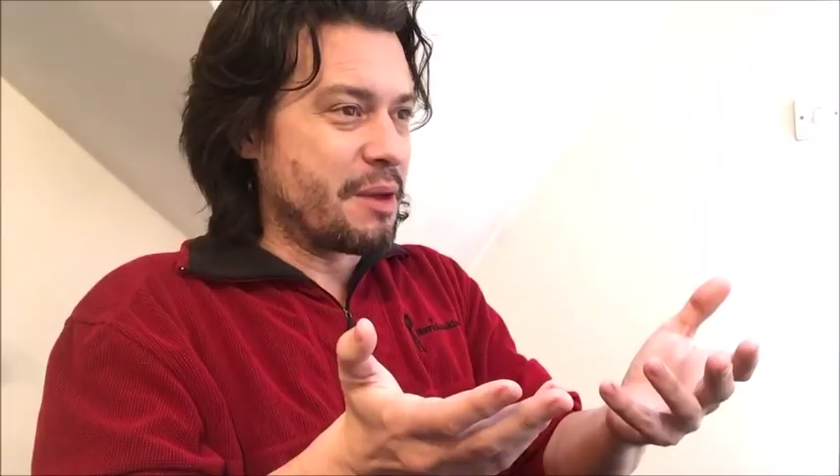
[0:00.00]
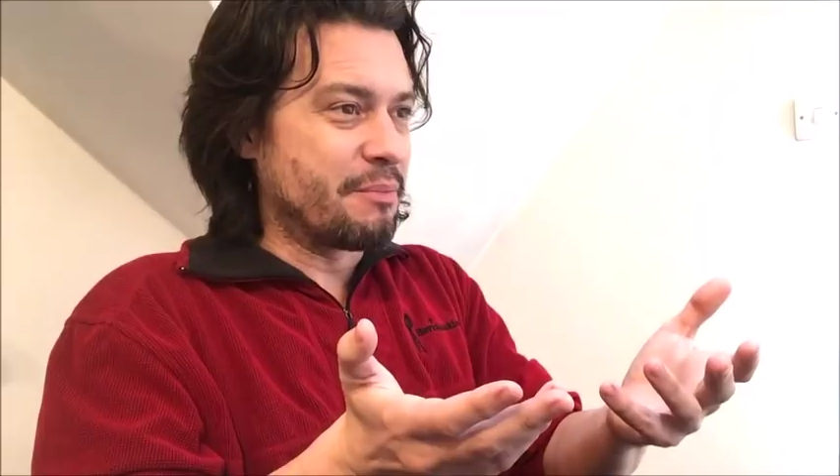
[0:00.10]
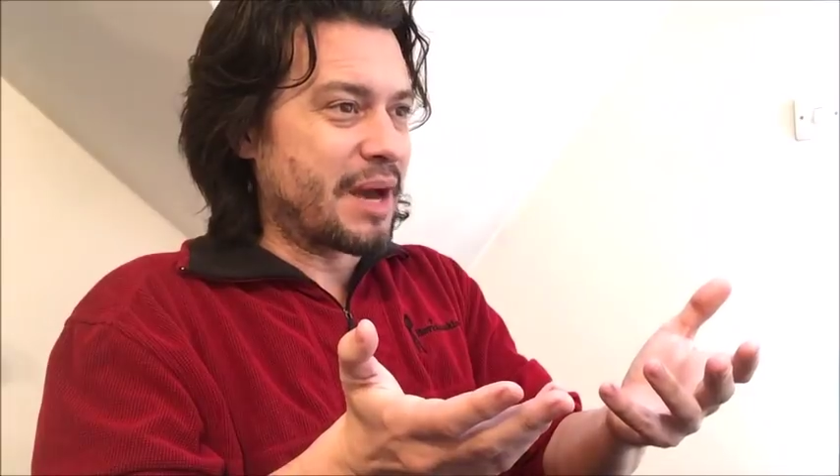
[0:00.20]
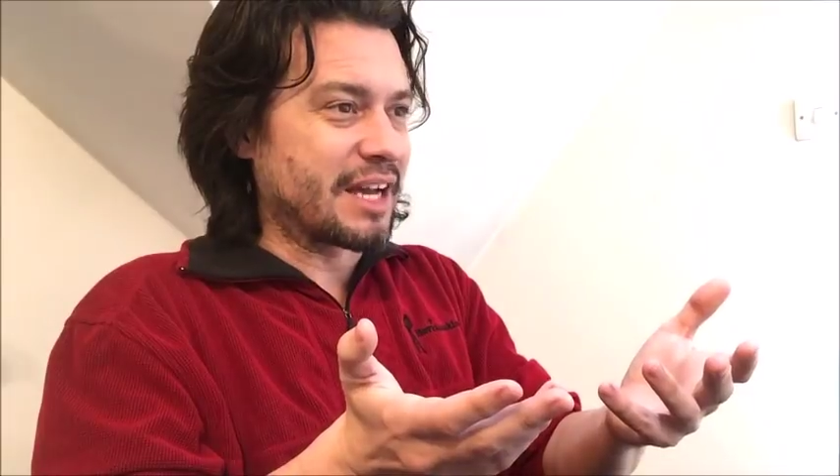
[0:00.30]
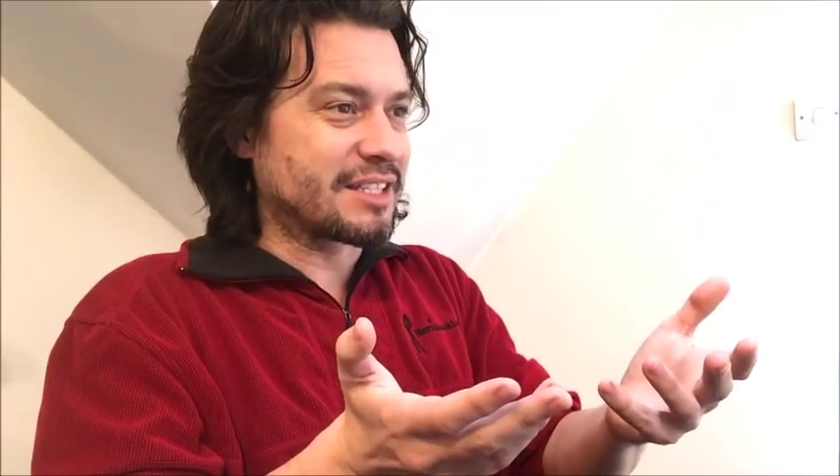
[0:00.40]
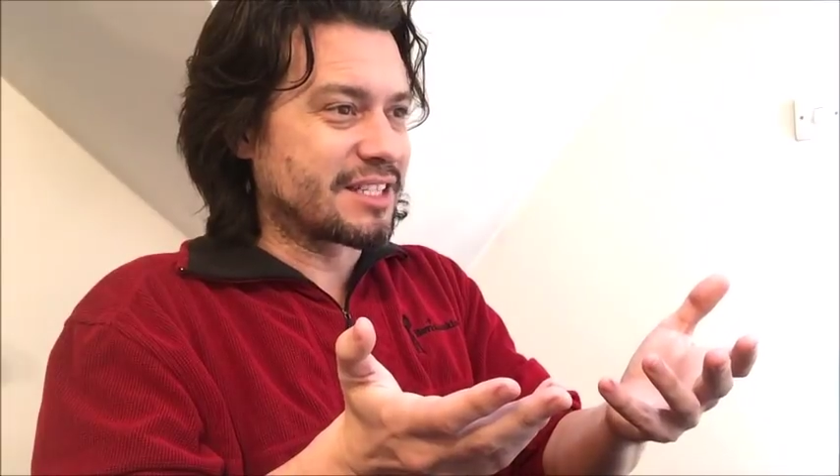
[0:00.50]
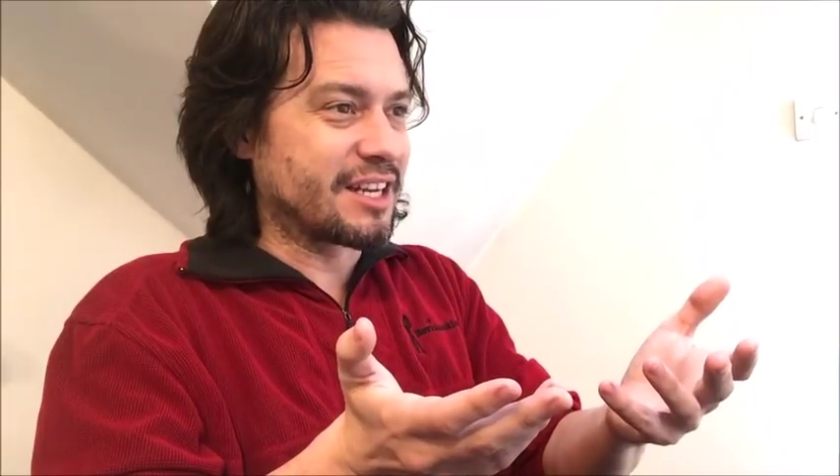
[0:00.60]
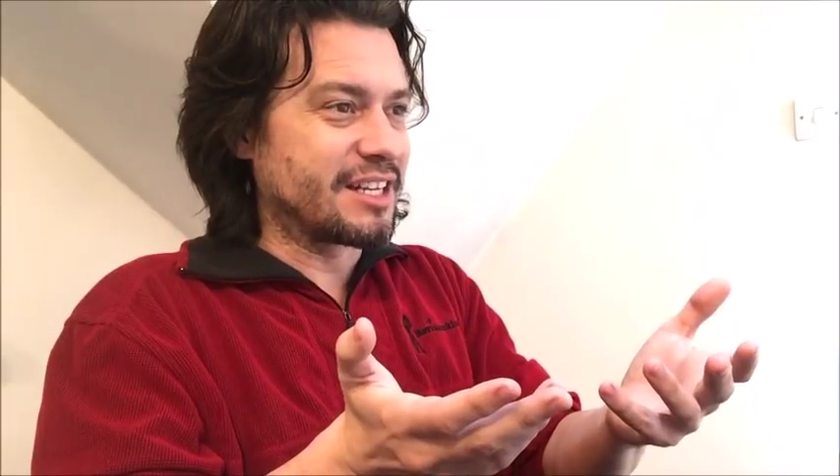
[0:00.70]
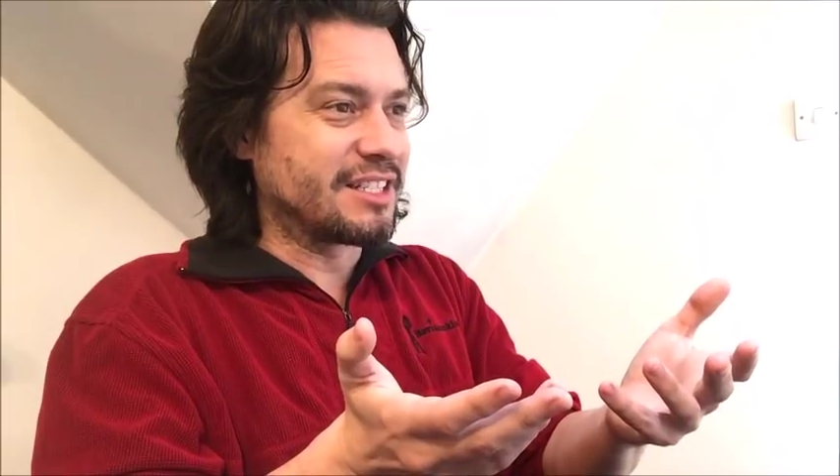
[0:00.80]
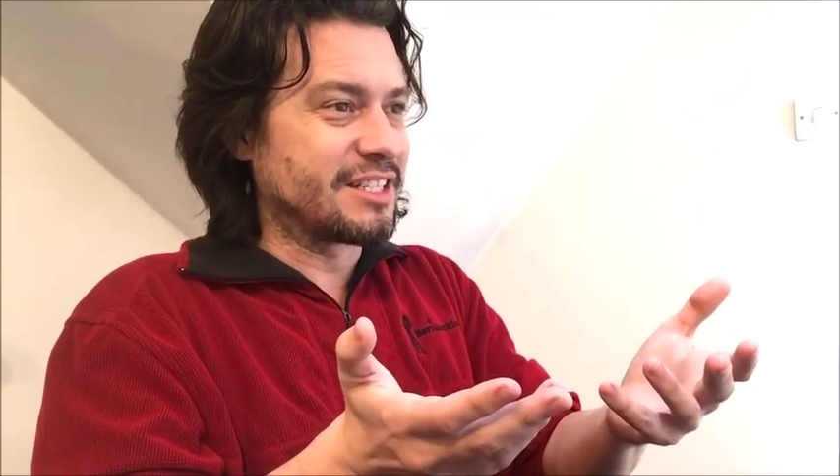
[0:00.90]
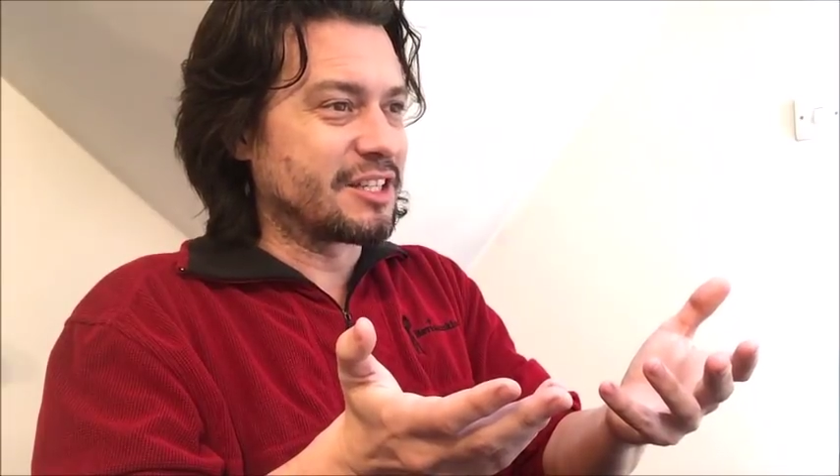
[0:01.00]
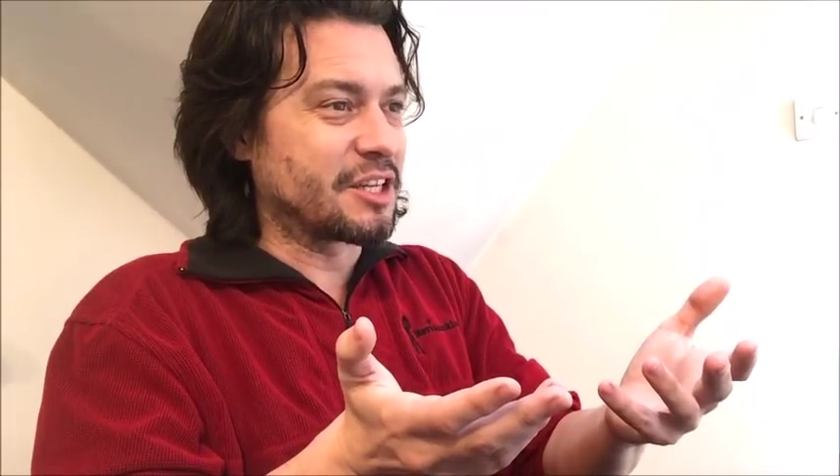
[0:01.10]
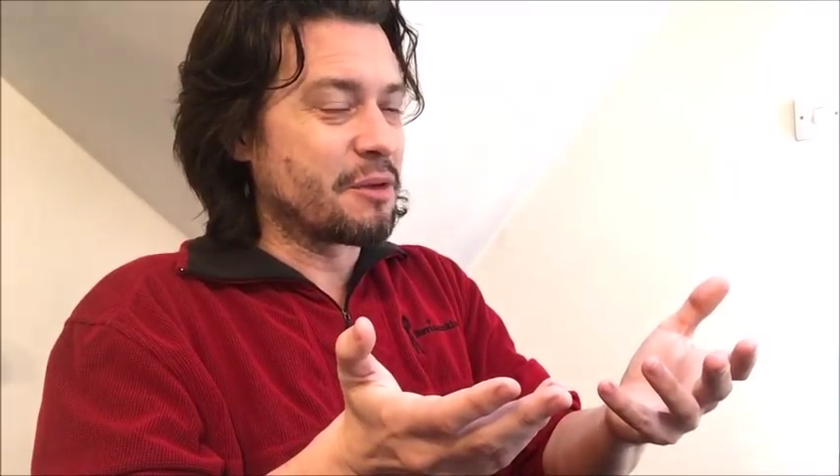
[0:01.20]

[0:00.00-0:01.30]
impact studies that the